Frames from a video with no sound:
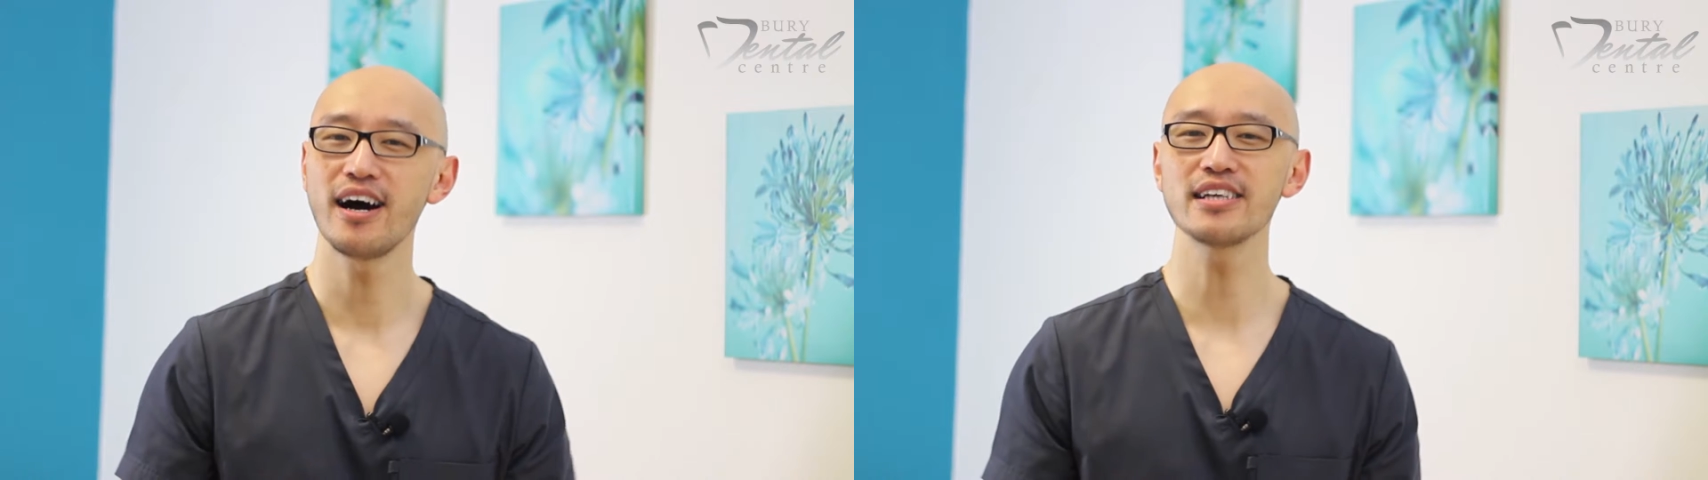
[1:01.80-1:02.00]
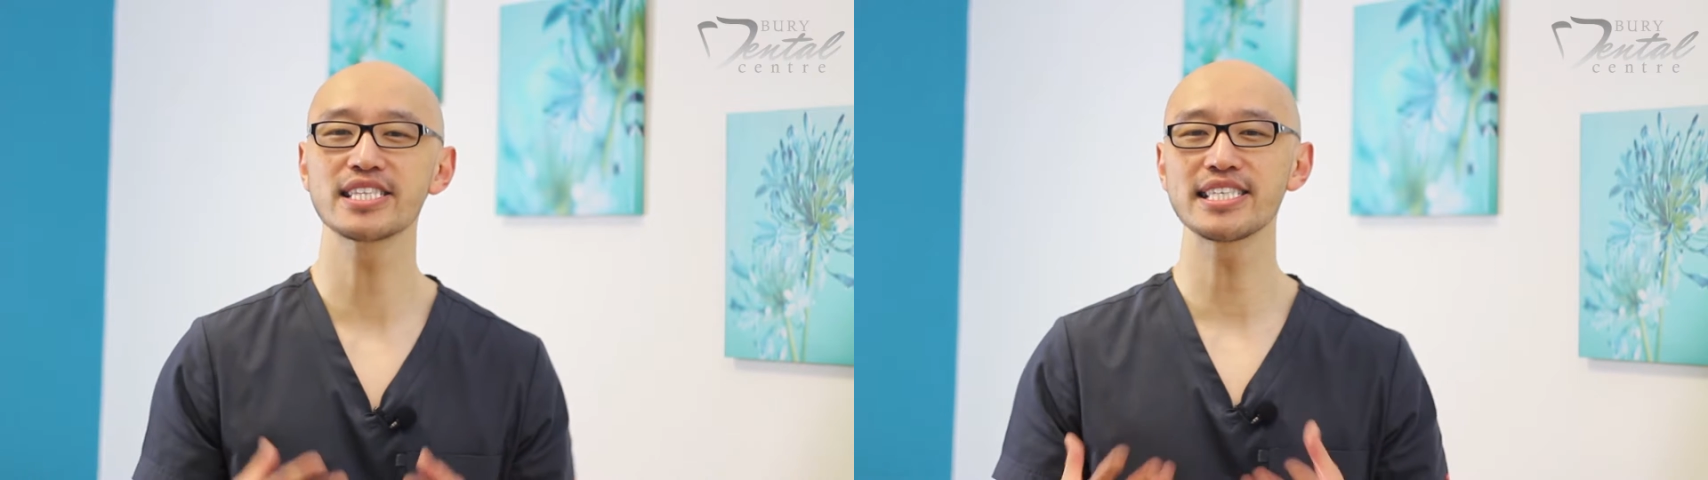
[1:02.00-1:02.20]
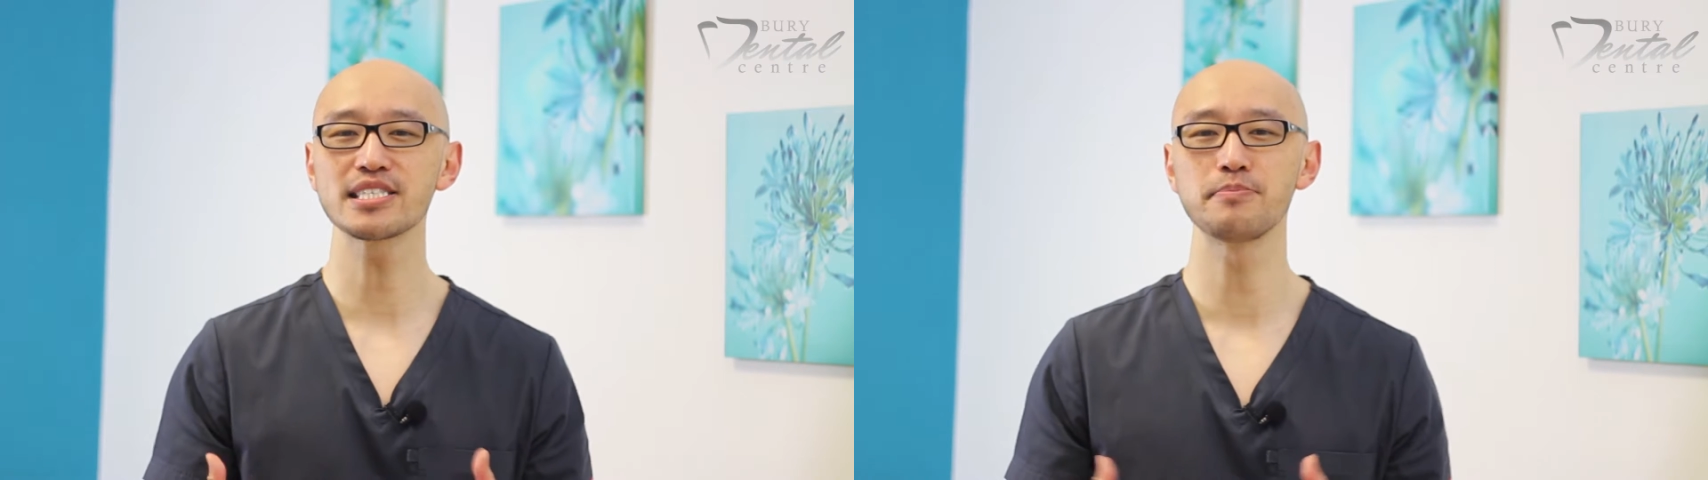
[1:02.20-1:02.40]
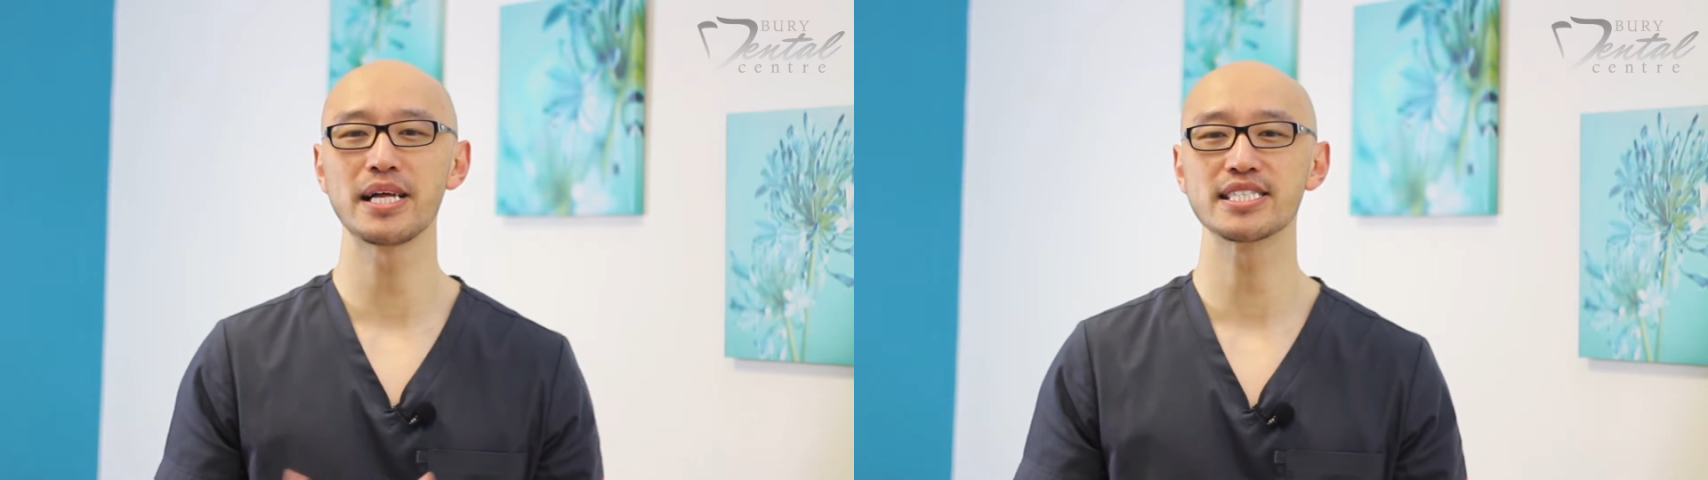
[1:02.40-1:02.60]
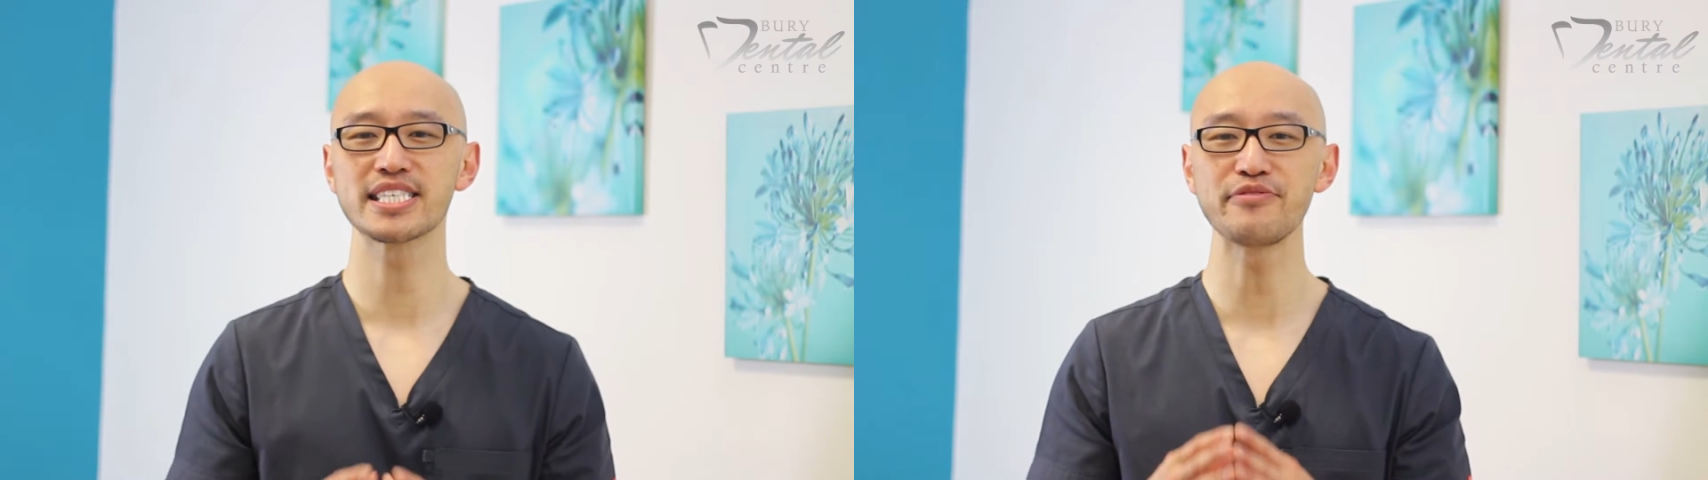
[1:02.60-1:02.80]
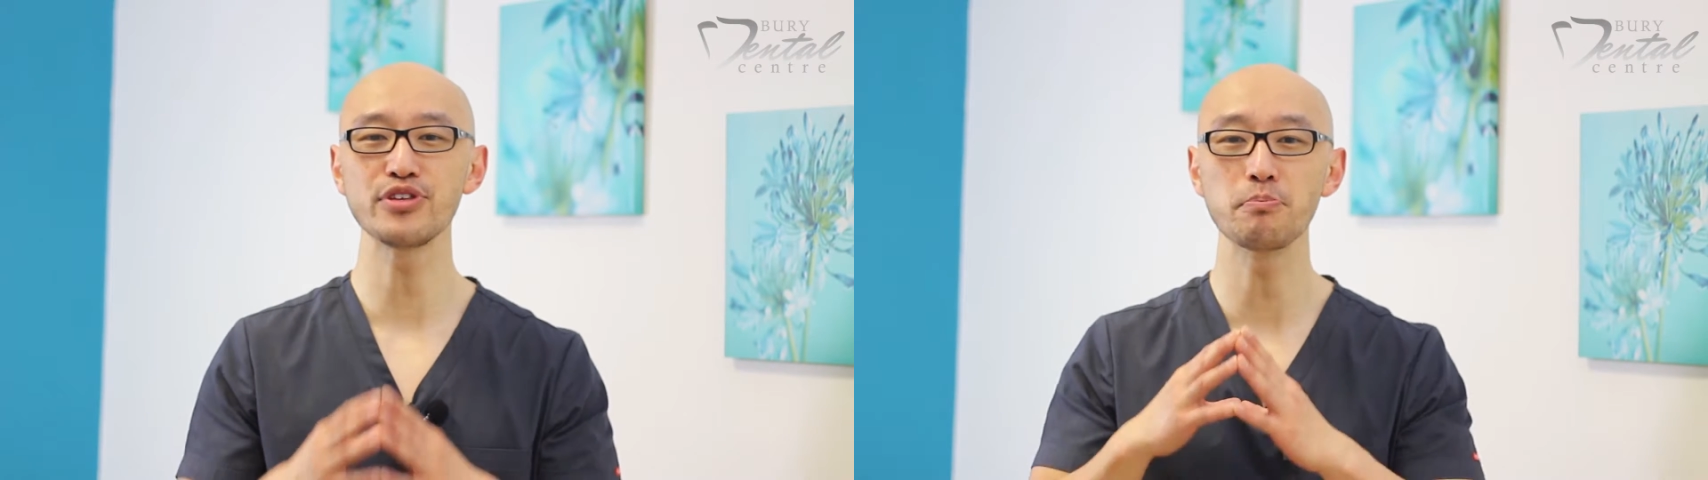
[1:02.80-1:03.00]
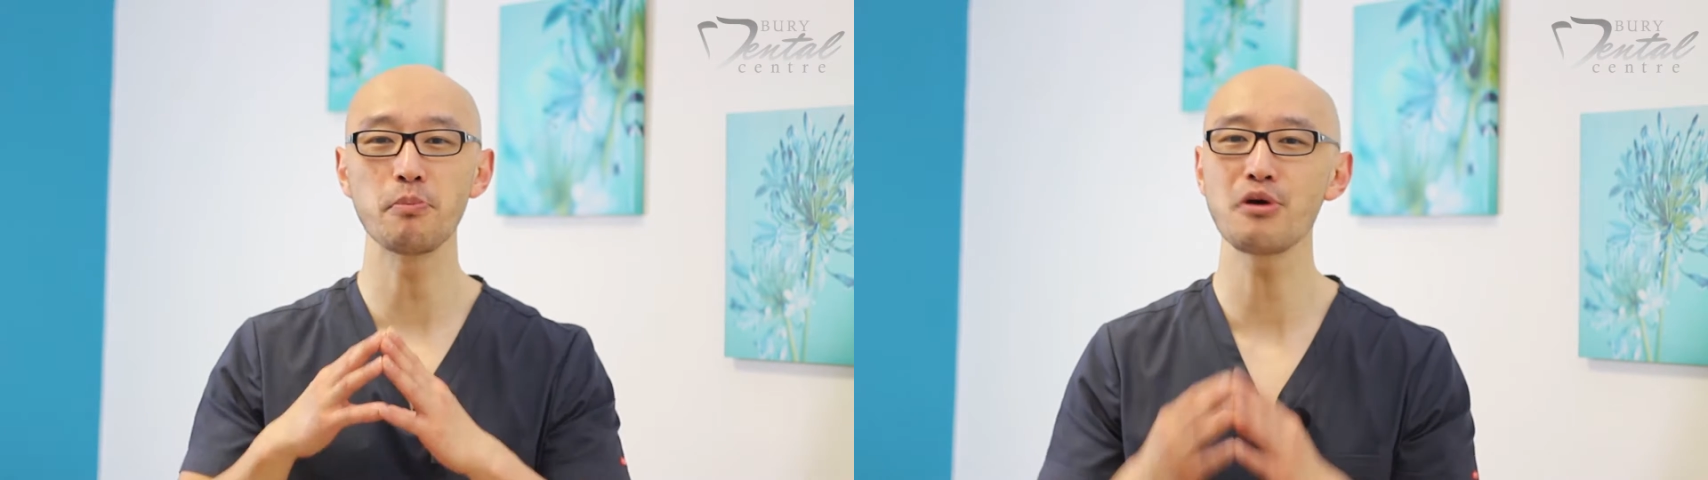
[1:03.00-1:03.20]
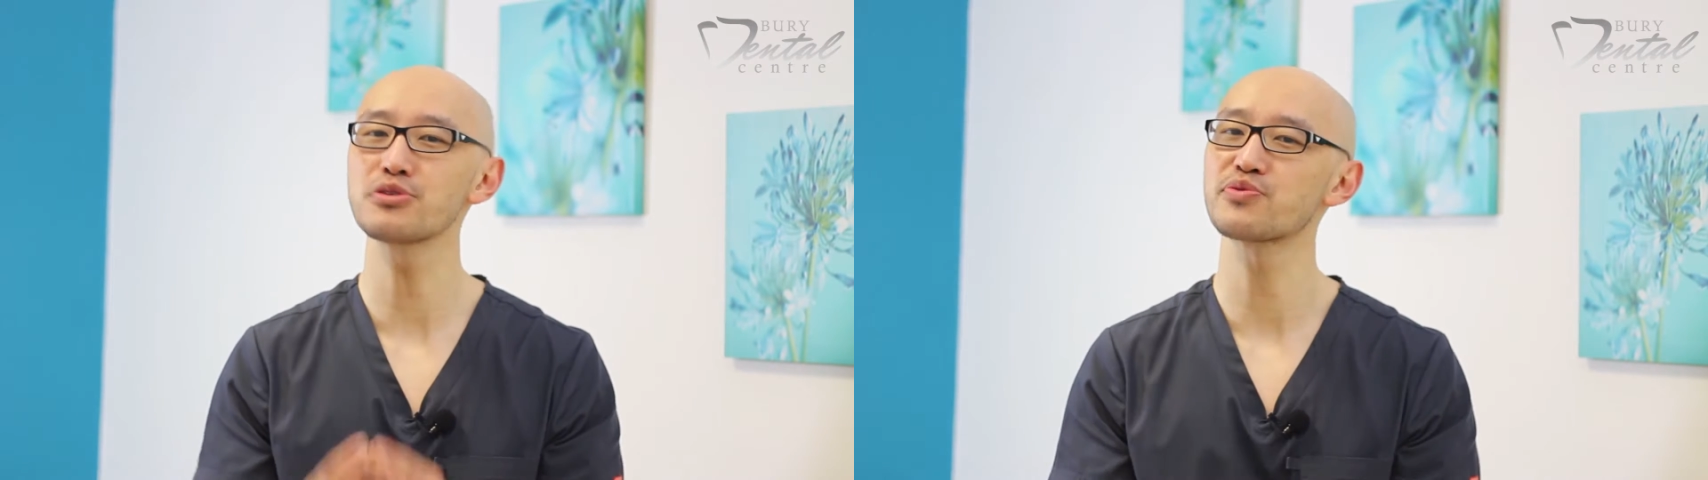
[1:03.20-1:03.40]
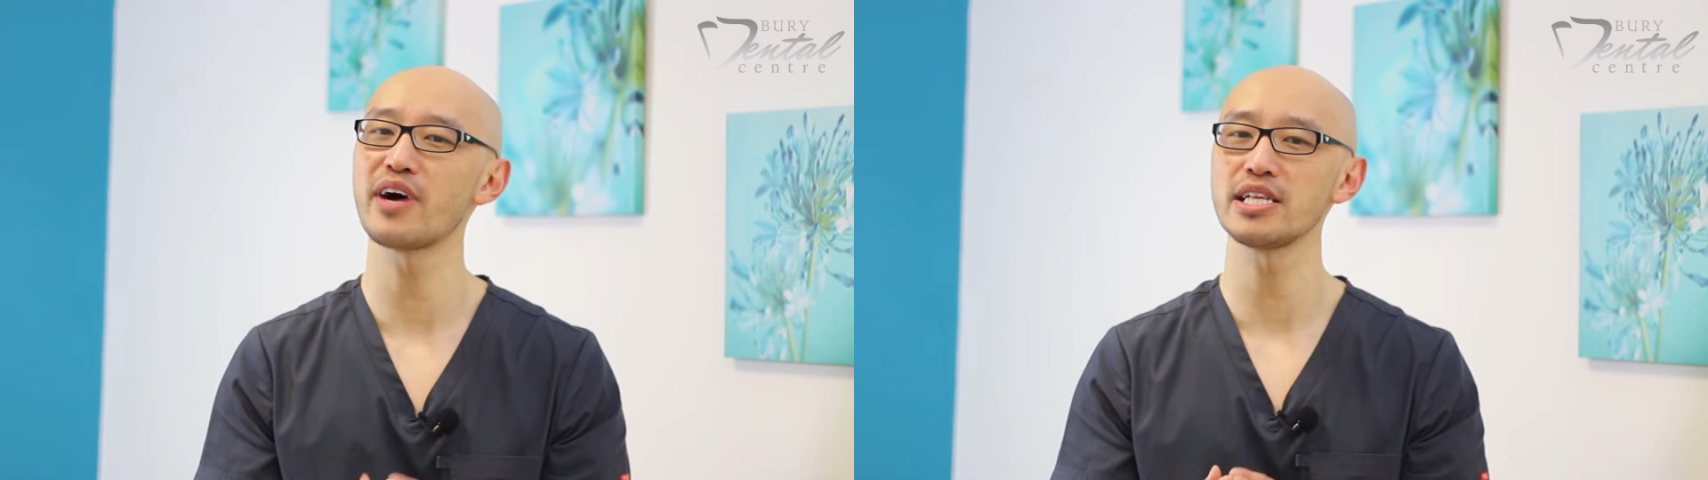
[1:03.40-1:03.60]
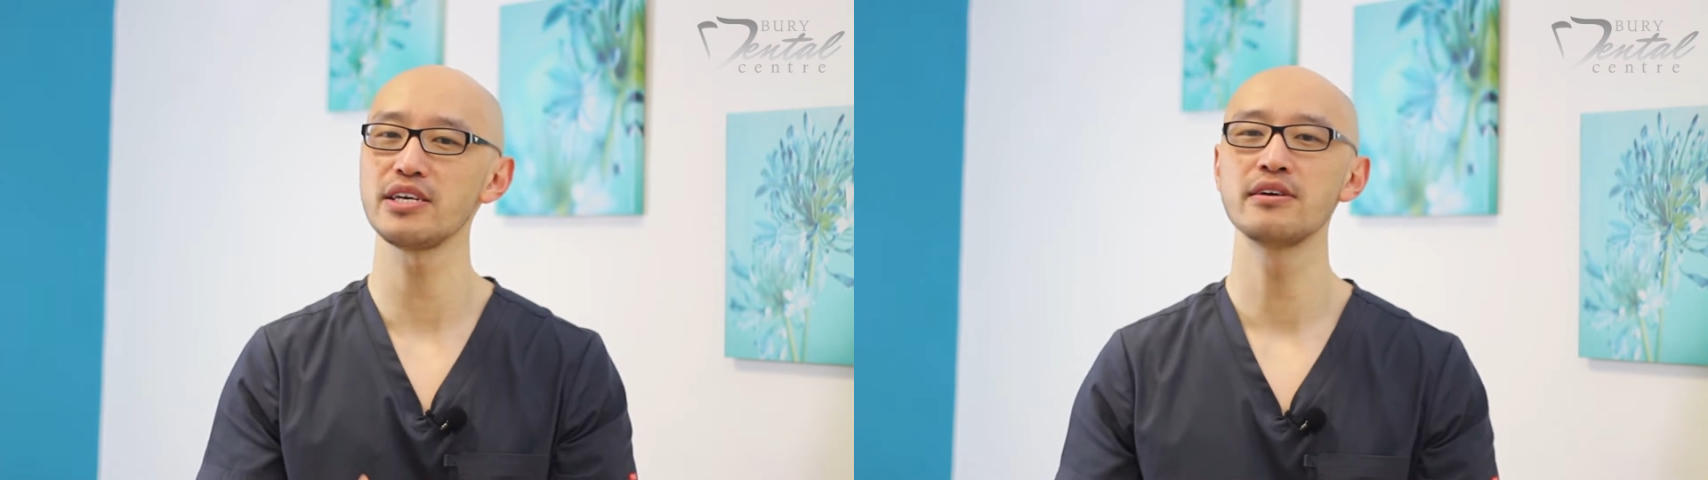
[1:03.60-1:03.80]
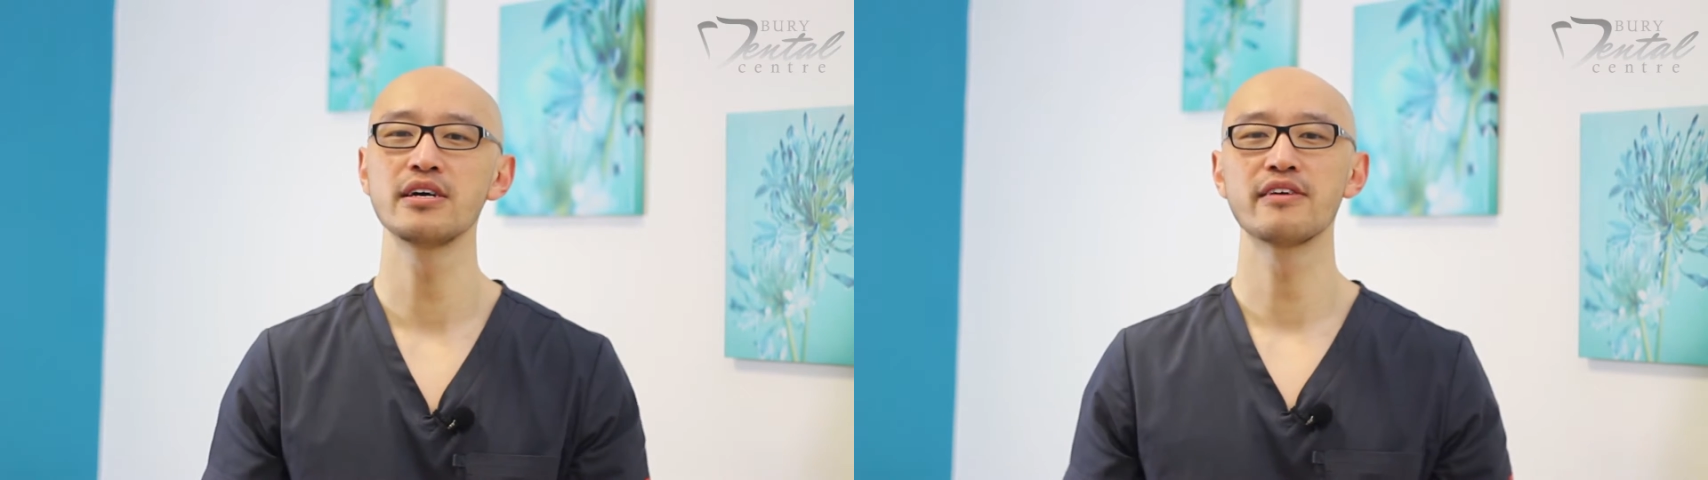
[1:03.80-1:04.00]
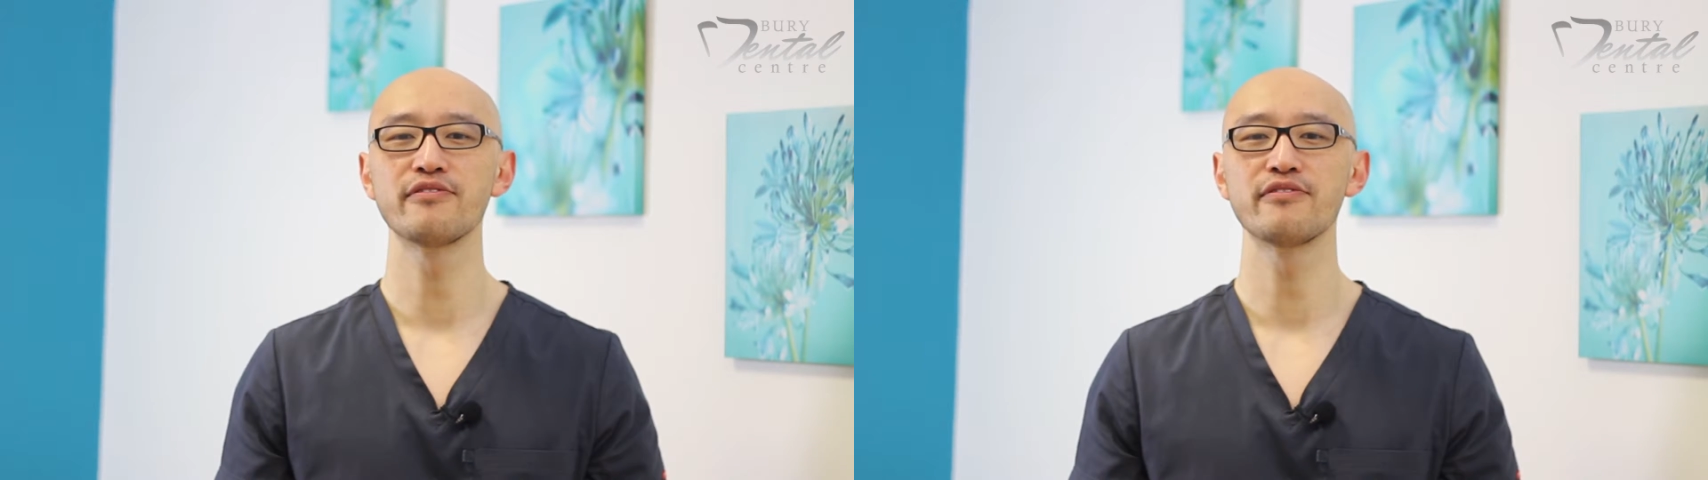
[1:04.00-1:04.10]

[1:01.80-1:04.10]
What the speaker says: our dental plans give you the most value